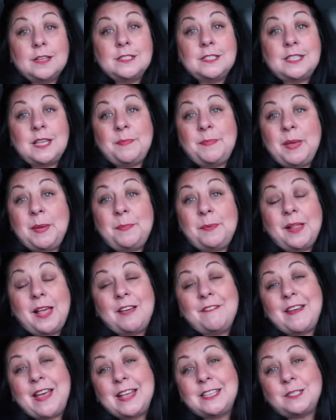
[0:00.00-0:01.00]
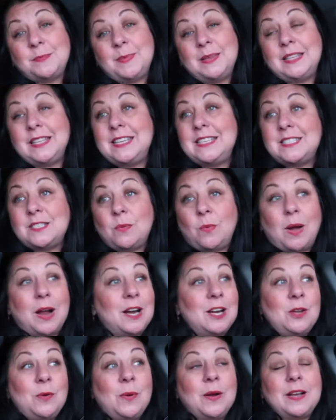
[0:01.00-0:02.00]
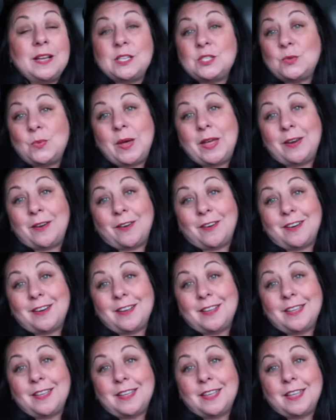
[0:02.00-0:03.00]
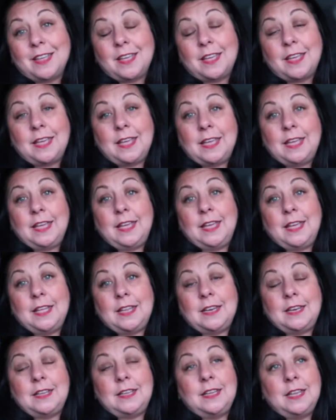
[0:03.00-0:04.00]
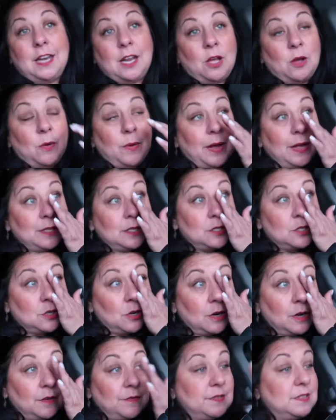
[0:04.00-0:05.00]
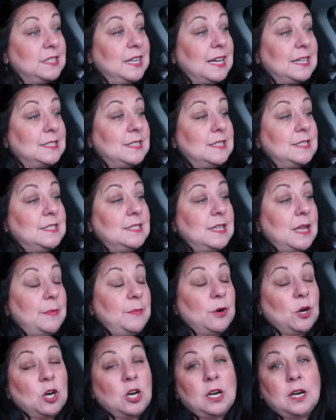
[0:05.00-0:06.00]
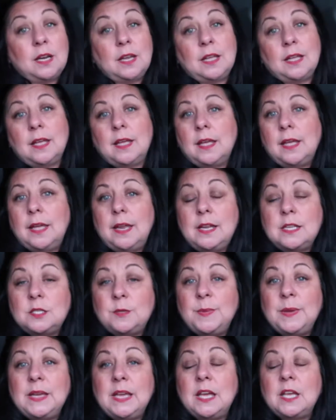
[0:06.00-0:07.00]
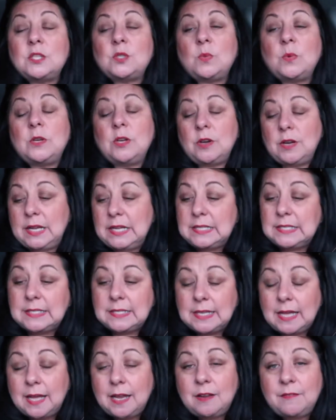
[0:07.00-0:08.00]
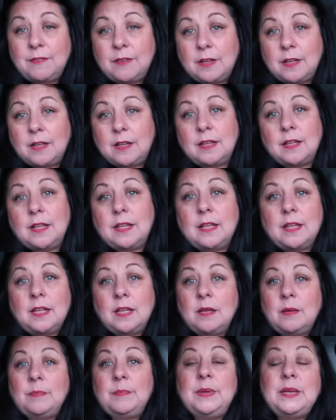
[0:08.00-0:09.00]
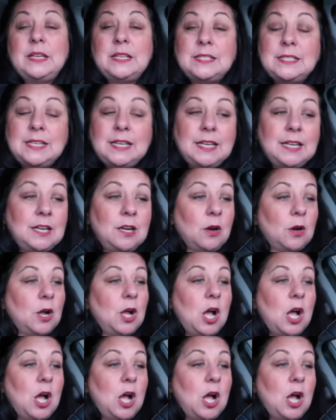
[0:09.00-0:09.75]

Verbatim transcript: Some people have asked me, Lisa, why are you wearing a sweater? And, you know, at the start of Texas summer. And it's because when you're inside of a building or a